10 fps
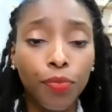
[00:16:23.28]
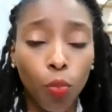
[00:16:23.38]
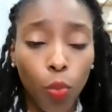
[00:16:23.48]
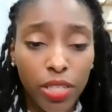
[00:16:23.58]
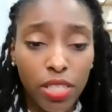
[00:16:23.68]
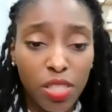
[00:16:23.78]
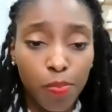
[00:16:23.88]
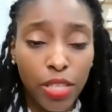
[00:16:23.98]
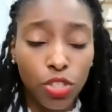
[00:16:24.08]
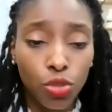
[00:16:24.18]
what
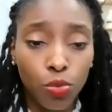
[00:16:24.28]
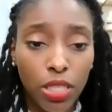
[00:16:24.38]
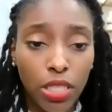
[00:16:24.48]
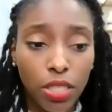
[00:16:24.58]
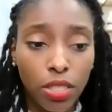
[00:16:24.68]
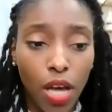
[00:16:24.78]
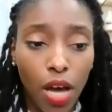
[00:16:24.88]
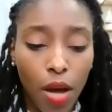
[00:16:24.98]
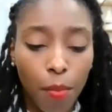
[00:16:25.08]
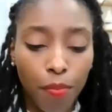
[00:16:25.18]
dispensaries
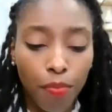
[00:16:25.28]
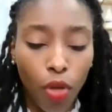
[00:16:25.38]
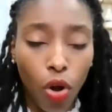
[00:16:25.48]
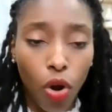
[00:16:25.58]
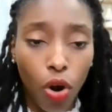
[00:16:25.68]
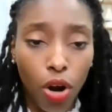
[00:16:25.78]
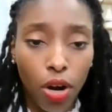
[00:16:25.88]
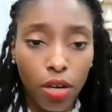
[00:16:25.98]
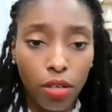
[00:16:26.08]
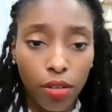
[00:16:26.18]

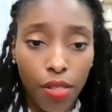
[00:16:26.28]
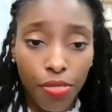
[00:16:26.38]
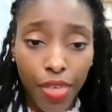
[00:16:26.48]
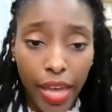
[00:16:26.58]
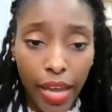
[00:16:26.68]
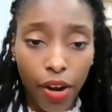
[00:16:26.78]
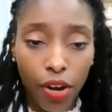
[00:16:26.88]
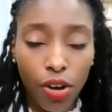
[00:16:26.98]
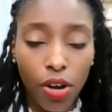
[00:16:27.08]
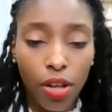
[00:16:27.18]
are
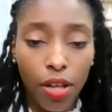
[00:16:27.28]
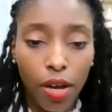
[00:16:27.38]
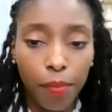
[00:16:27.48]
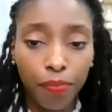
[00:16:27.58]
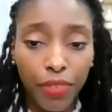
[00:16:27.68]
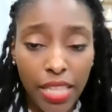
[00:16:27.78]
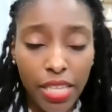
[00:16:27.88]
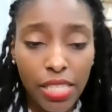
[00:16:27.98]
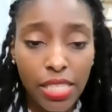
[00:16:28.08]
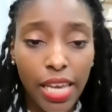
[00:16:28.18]
there in
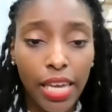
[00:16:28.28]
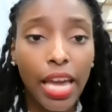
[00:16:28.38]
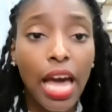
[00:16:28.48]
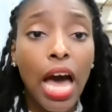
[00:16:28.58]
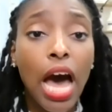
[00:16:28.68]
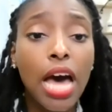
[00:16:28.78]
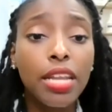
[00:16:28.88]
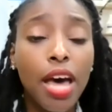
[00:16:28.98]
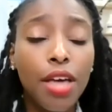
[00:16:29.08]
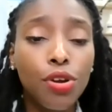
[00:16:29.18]
the state.
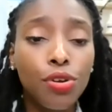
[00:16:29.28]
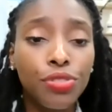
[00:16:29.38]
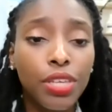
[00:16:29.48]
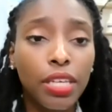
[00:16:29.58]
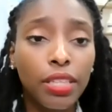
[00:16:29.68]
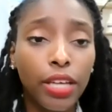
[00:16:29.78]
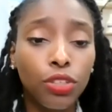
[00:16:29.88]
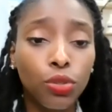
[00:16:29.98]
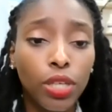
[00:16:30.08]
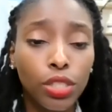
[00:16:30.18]
Another thing that
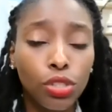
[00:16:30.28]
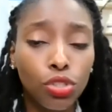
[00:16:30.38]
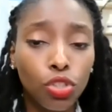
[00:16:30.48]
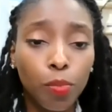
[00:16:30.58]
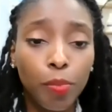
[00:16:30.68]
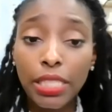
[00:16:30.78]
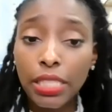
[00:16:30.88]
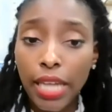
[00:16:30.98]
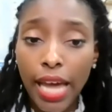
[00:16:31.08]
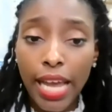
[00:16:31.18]
you can do, but
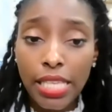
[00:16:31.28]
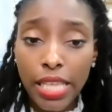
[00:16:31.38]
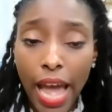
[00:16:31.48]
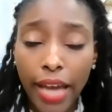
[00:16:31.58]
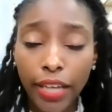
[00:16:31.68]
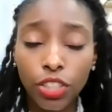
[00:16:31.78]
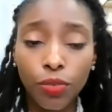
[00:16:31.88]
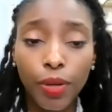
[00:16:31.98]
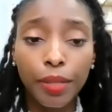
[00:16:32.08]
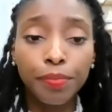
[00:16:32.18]
it's not as
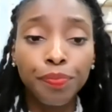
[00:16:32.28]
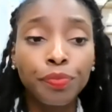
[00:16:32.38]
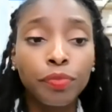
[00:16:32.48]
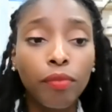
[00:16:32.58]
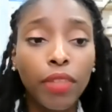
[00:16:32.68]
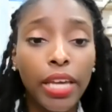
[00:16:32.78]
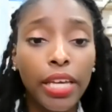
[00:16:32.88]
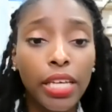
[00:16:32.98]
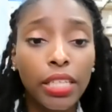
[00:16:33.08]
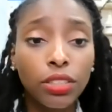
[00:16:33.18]
accurate,
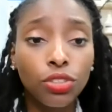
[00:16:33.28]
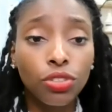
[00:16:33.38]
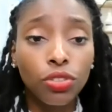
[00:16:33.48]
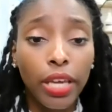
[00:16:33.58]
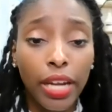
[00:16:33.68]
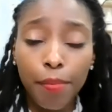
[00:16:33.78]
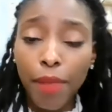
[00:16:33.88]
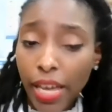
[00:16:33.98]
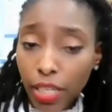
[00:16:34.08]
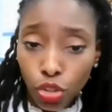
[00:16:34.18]
is, and I'm
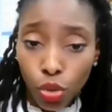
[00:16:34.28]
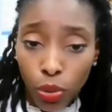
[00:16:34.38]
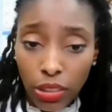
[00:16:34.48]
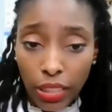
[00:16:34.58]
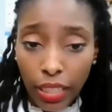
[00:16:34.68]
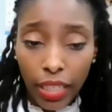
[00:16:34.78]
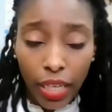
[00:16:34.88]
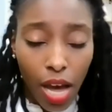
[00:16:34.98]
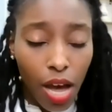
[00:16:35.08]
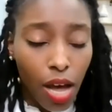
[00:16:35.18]
not endorsing